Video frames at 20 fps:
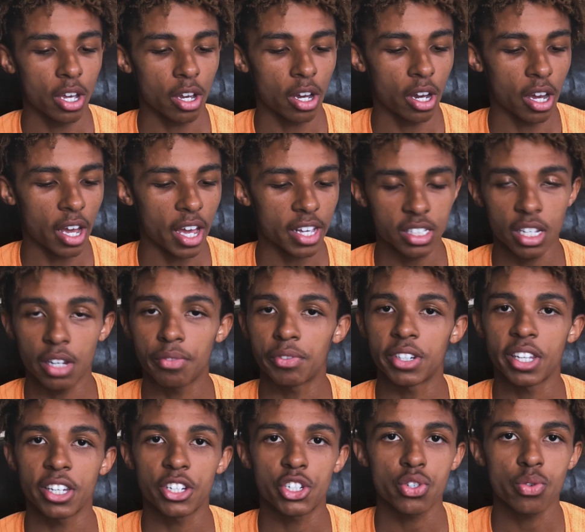as
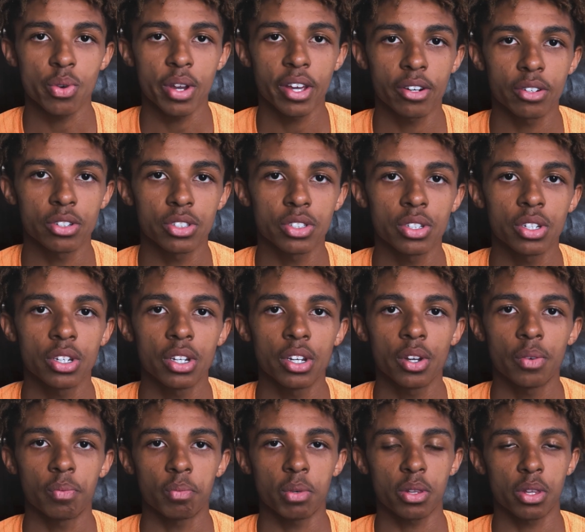everyday trainers,
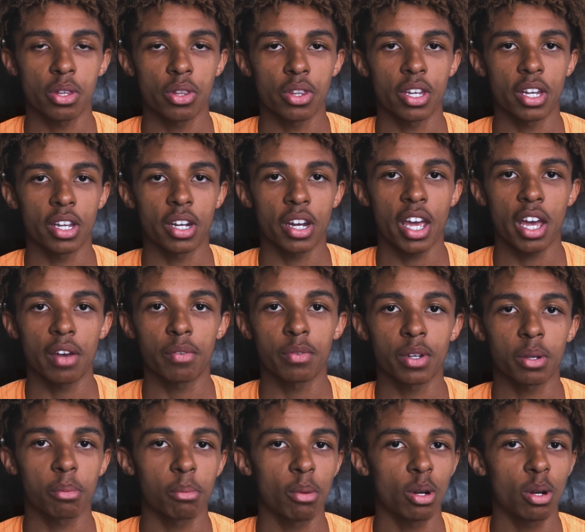rather than having